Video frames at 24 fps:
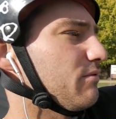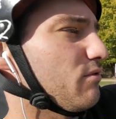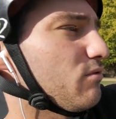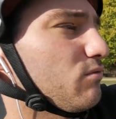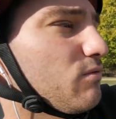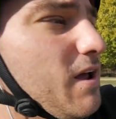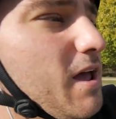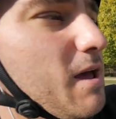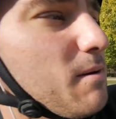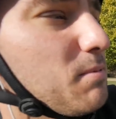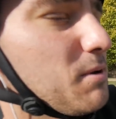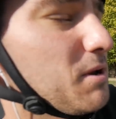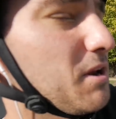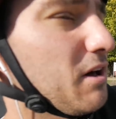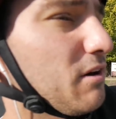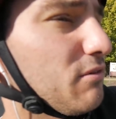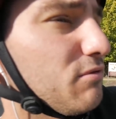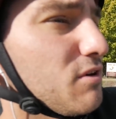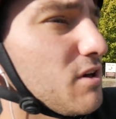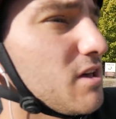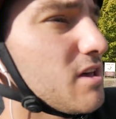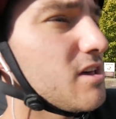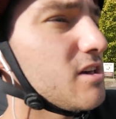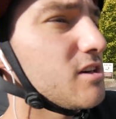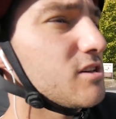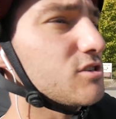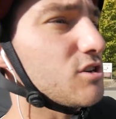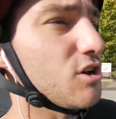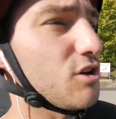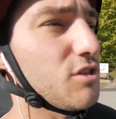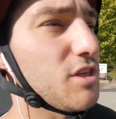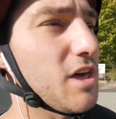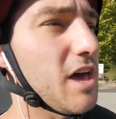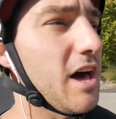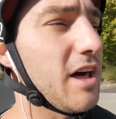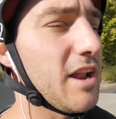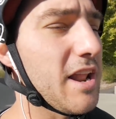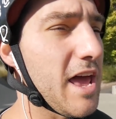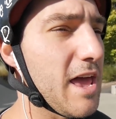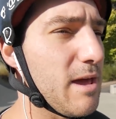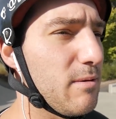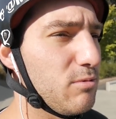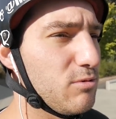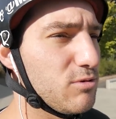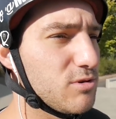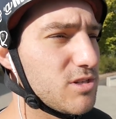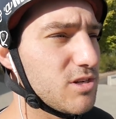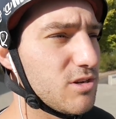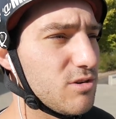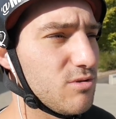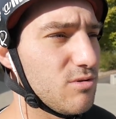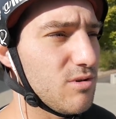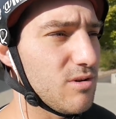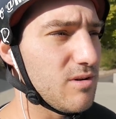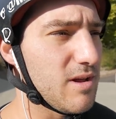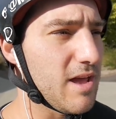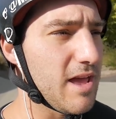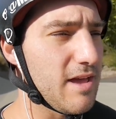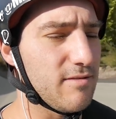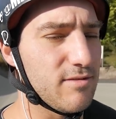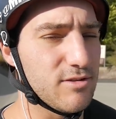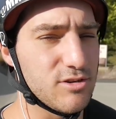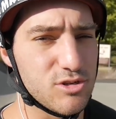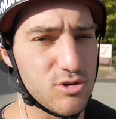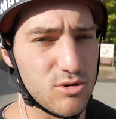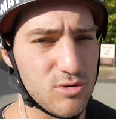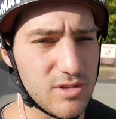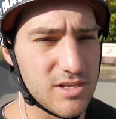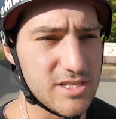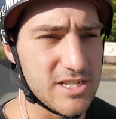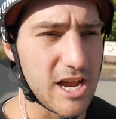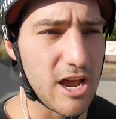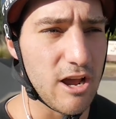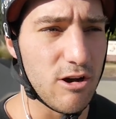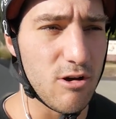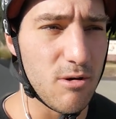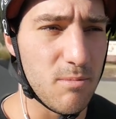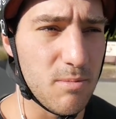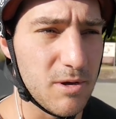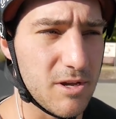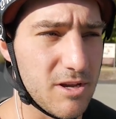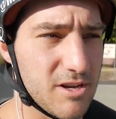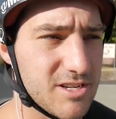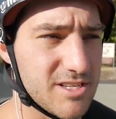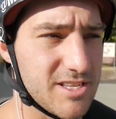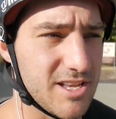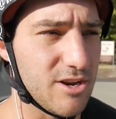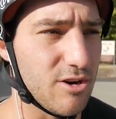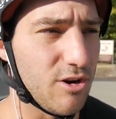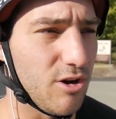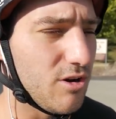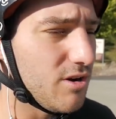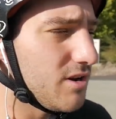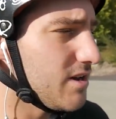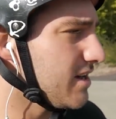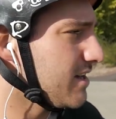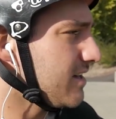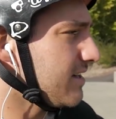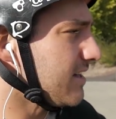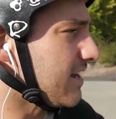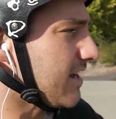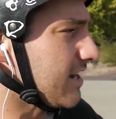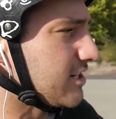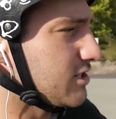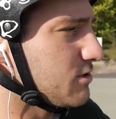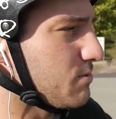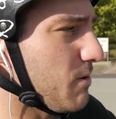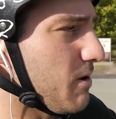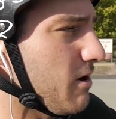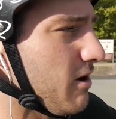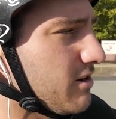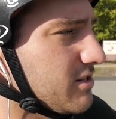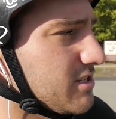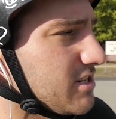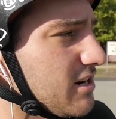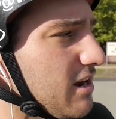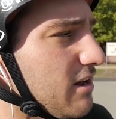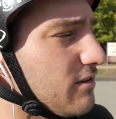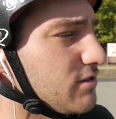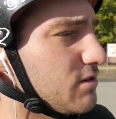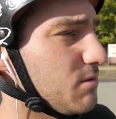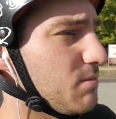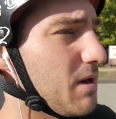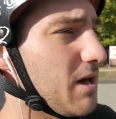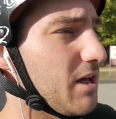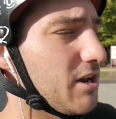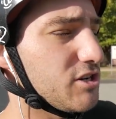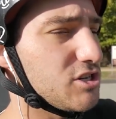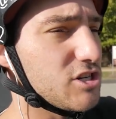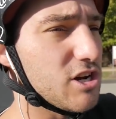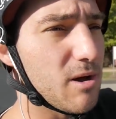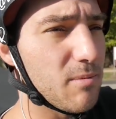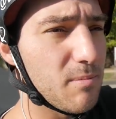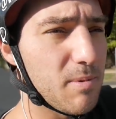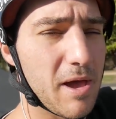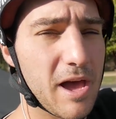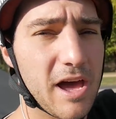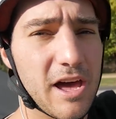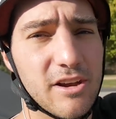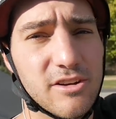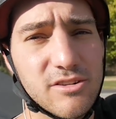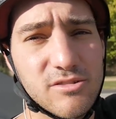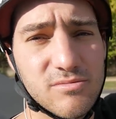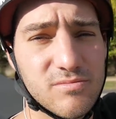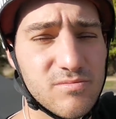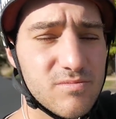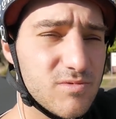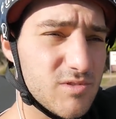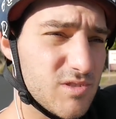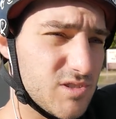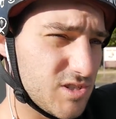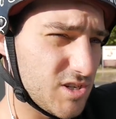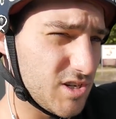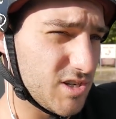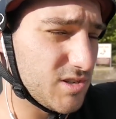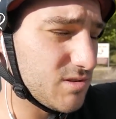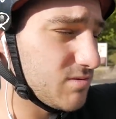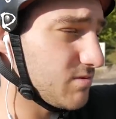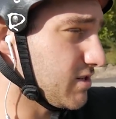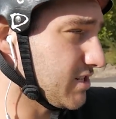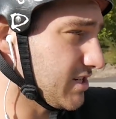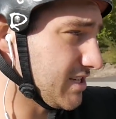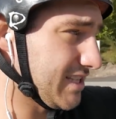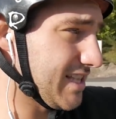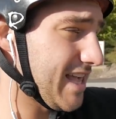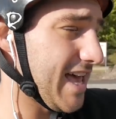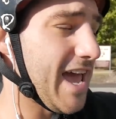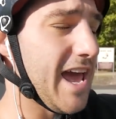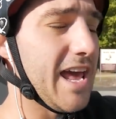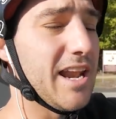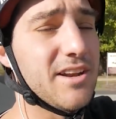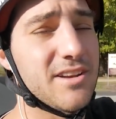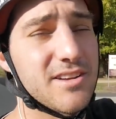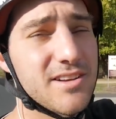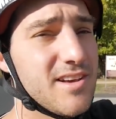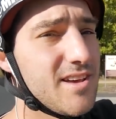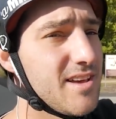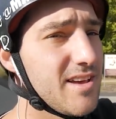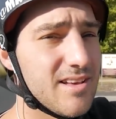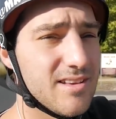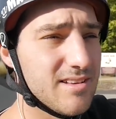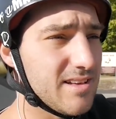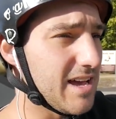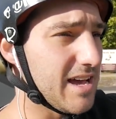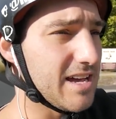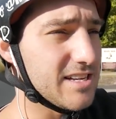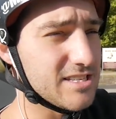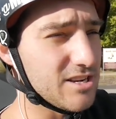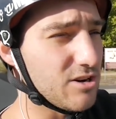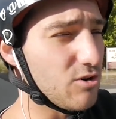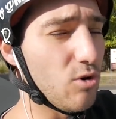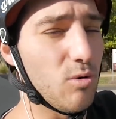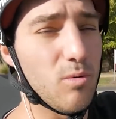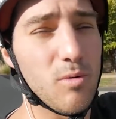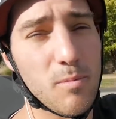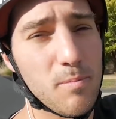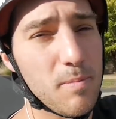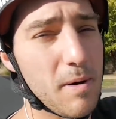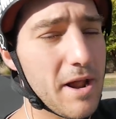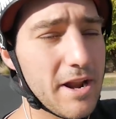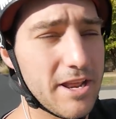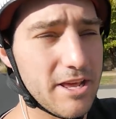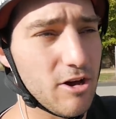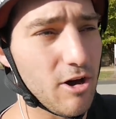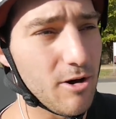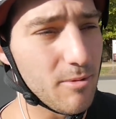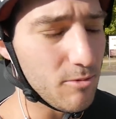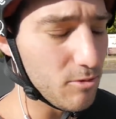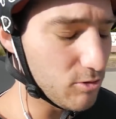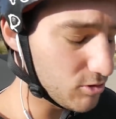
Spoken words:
of a ramp enough, so they're unable to even do the tail whip because they're not experienced enough to be able to jump out and just land as a normal bunny hop,